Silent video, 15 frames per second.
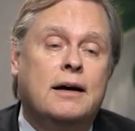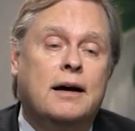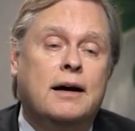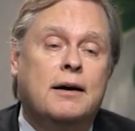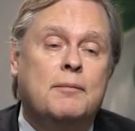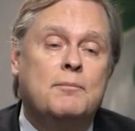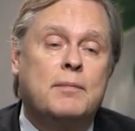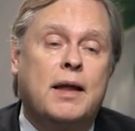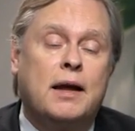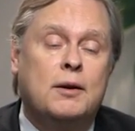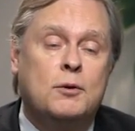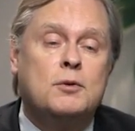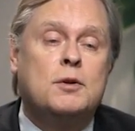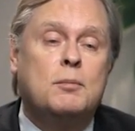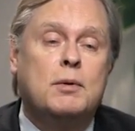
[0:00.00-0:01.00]
That
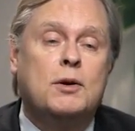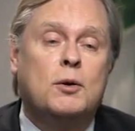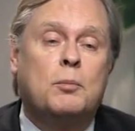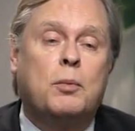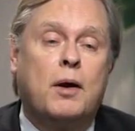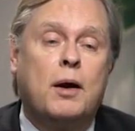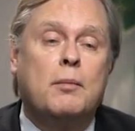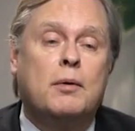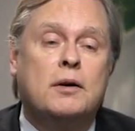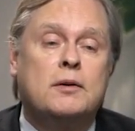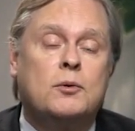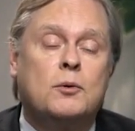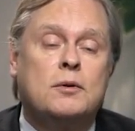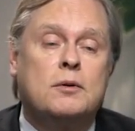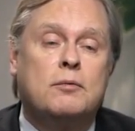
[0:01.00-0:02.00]
used to be your primary
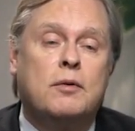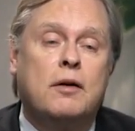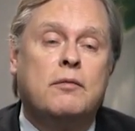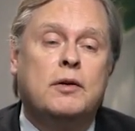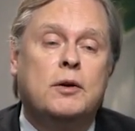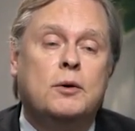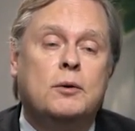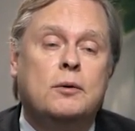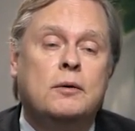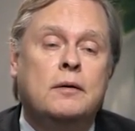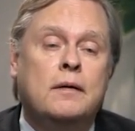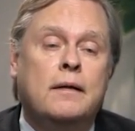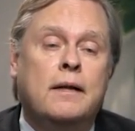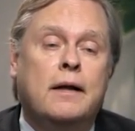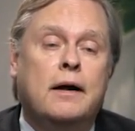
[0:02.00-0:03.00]
source of revenue,
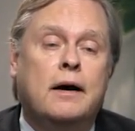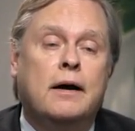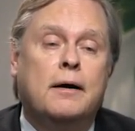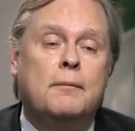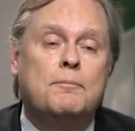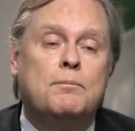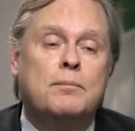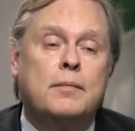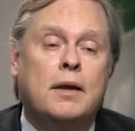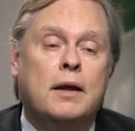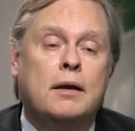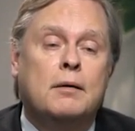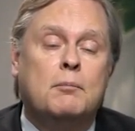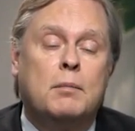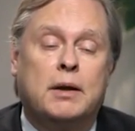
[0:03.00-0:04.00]

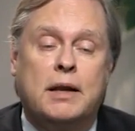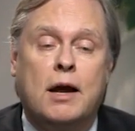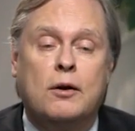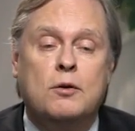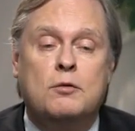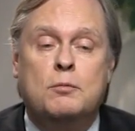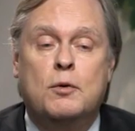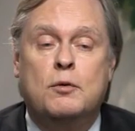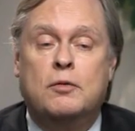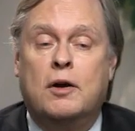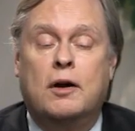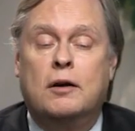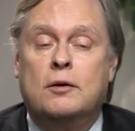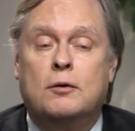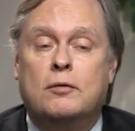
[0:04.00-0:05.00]
but now you've moved
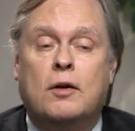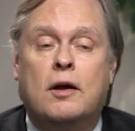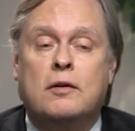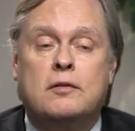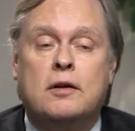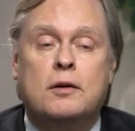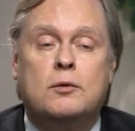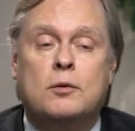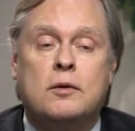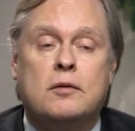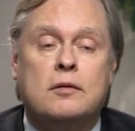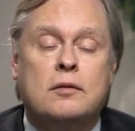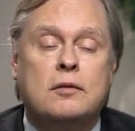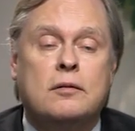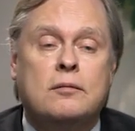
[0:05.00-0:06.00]
on, you've lost interest.